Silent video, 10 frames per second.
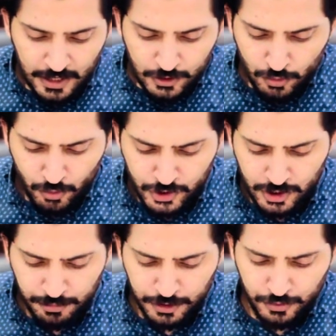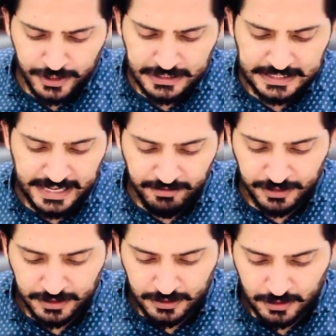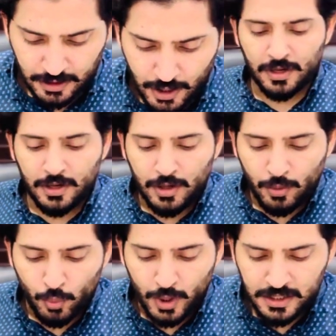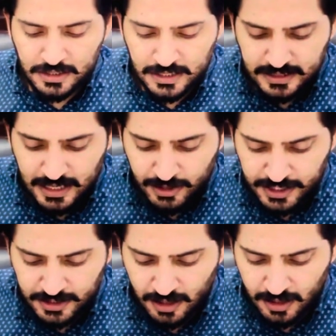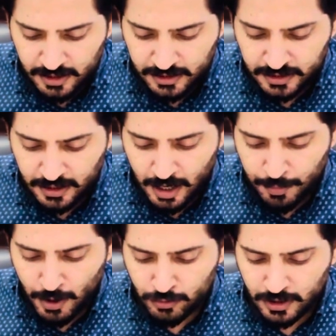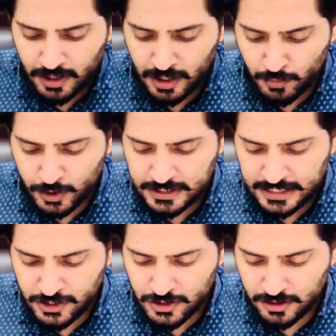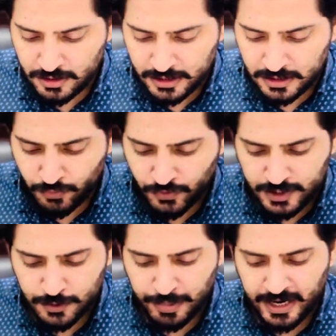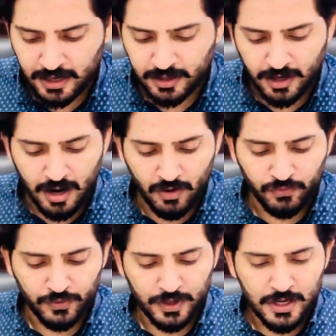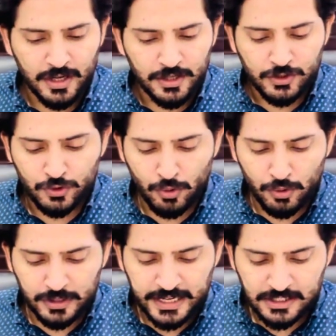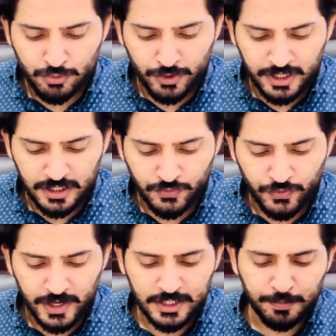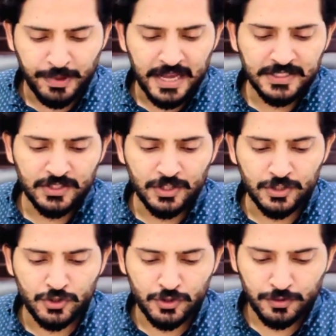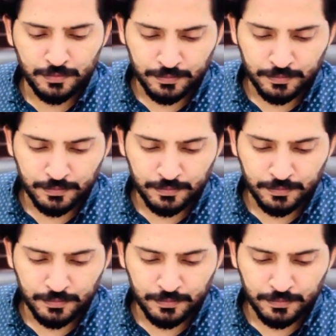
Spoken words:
So question number 27, what does the reader learn about the conversation in the first paragraph? So let's read first passage.